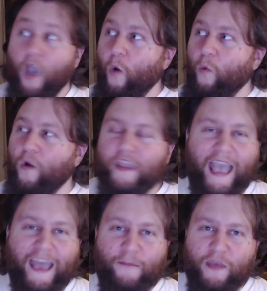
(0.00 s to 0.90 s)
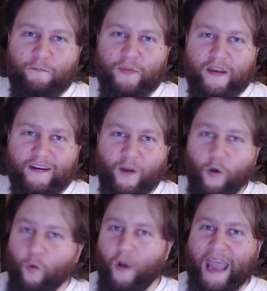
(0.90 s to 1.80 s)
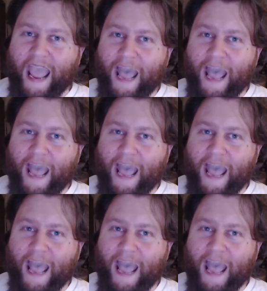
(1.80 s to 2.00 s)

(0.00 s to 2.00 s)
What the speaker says: Where you at, pimpin'? What